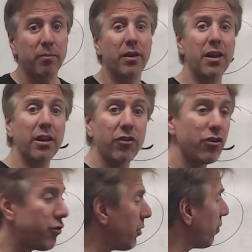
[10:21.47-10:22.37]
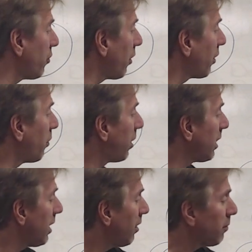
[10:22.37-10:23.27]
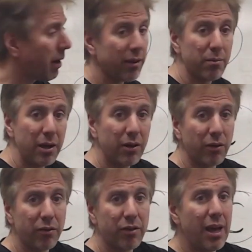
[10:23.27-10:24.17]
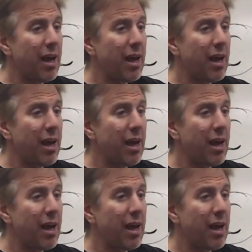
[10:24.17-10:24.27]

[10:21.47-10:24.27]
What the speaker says: They listen to the song they want to hear by the Beatles,